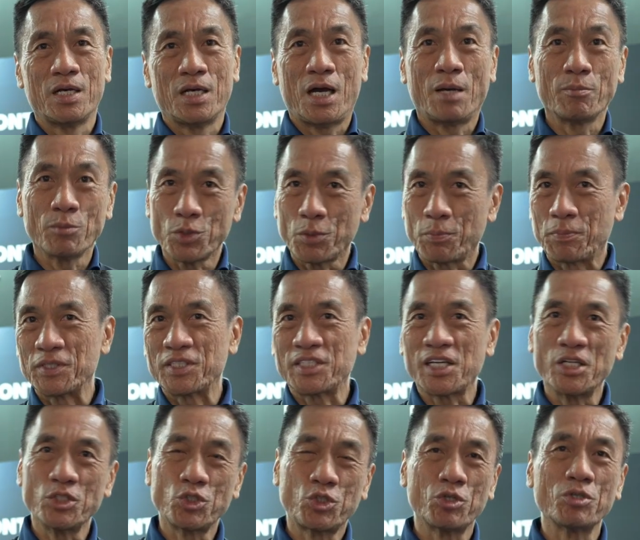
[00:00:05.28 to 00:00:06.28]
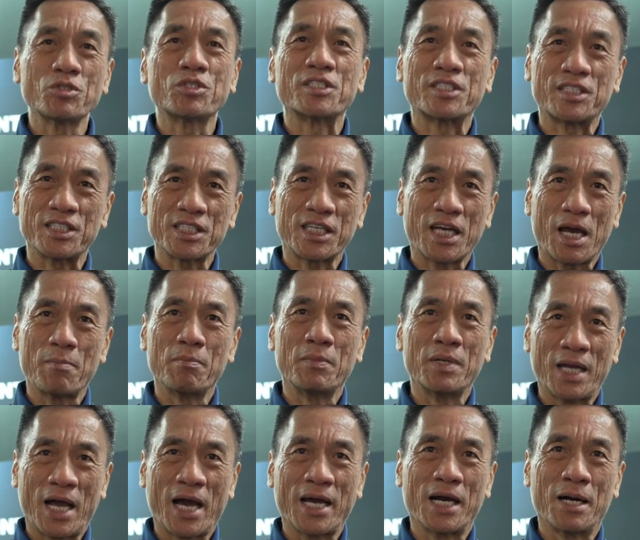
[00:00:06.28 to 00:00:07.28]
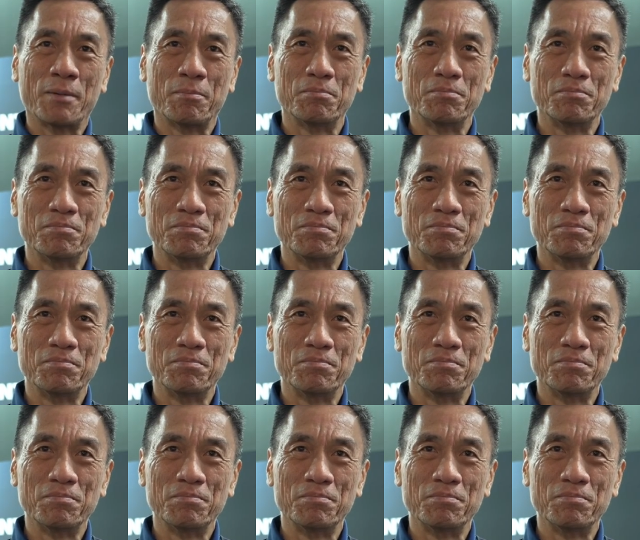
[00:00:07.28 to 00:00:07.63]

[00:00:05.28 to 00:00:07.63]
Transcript: I'm going to present you the C-CAM lineup.